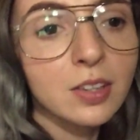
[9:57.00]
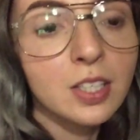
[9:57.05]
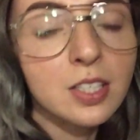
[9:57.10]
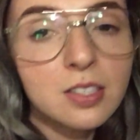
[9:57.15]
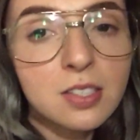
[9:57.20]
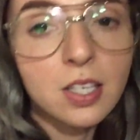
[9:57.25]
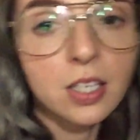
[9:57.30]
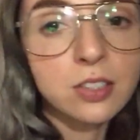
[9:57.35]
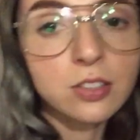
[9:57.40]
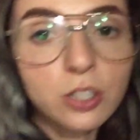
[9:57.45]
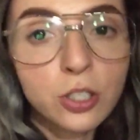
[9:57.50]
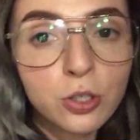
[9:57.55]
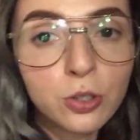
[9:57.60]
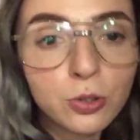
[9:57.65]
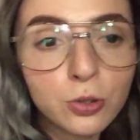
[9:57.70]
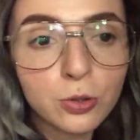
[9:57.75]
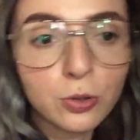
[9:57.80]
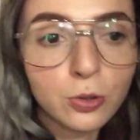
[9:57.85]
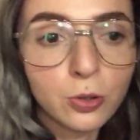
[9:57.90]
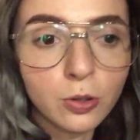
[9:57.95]
these like
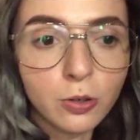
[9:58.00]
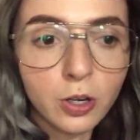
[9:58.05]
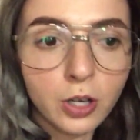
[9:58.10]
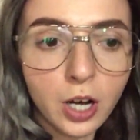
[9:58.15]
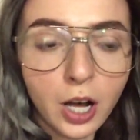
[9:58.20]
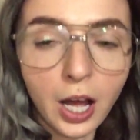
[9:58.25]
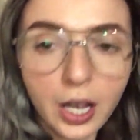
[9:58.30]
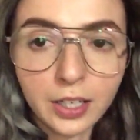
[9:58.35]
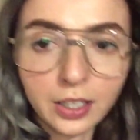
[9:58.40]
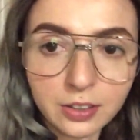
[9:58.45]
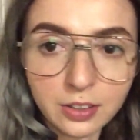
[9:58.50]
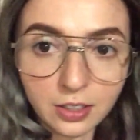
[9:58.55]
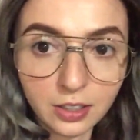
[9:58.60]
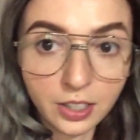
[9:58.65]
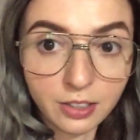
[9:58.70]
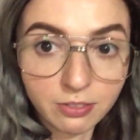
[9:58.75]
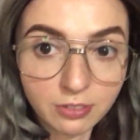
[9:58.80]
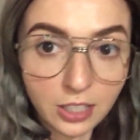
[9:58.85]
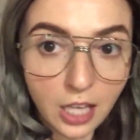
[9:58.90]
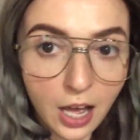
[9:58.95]
two, I got the
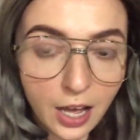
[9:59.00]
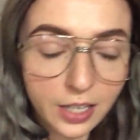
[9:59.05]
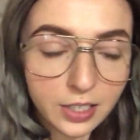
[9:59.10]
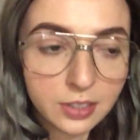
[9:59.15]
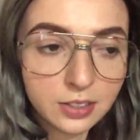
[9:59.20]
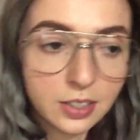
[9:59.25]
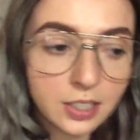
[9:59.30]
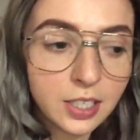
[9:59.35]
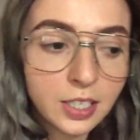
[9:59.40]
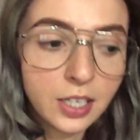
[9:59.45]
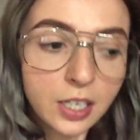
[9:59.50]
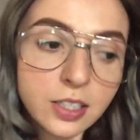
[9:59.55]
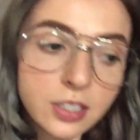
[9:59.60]
Lyft Line,